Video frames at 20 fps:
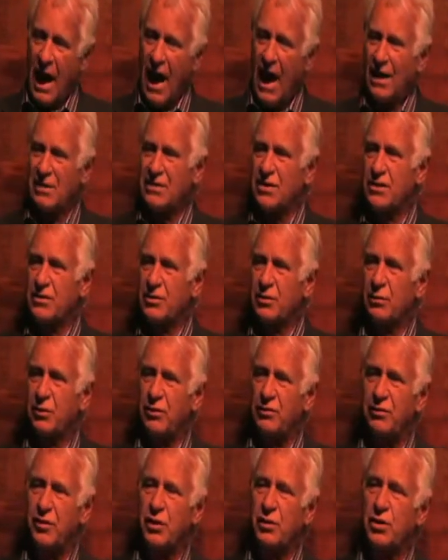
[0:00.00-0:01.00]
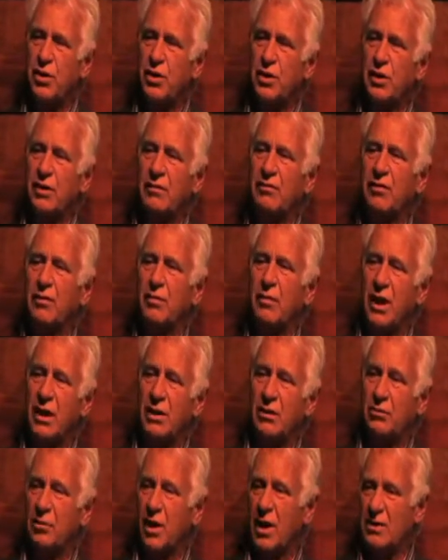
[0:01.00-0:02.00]
acts as a refugia for
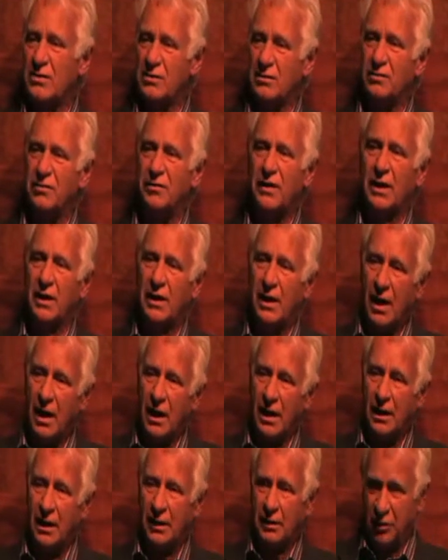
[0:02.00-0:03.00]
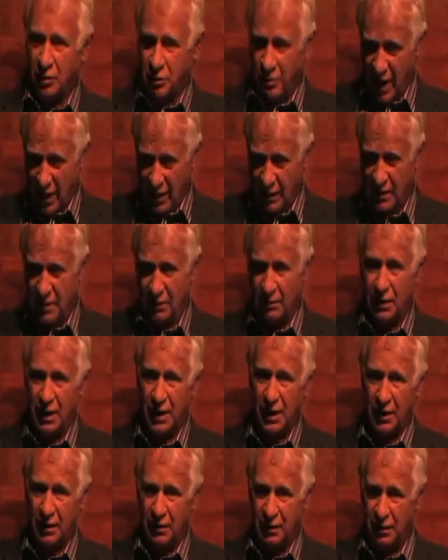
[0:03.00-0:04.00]
mycorrhizal fungi and
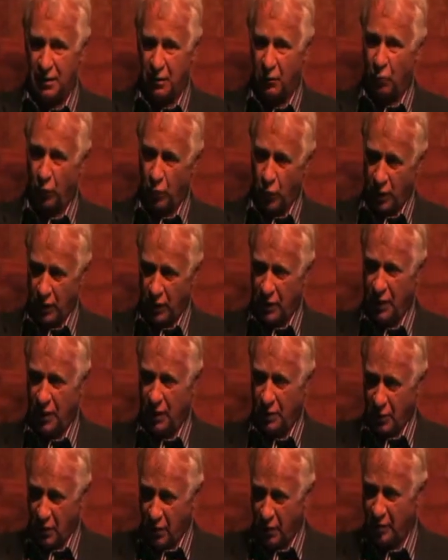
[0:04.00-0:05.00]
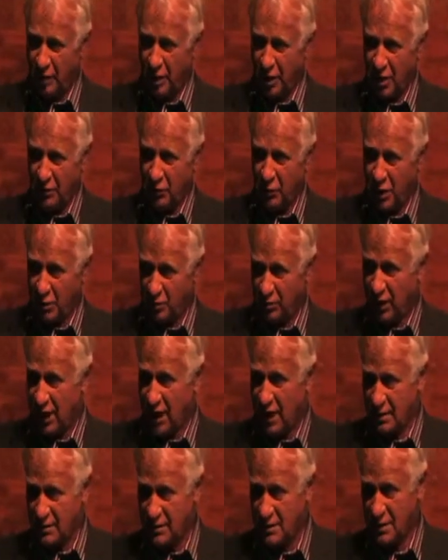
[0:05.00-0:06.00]
bacteria that work in harmony with
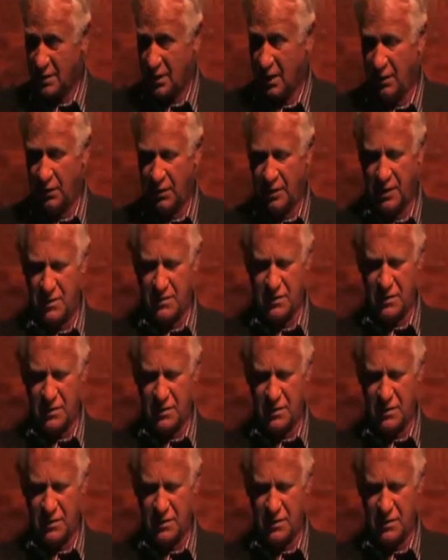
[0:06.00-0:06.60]
plants in healthy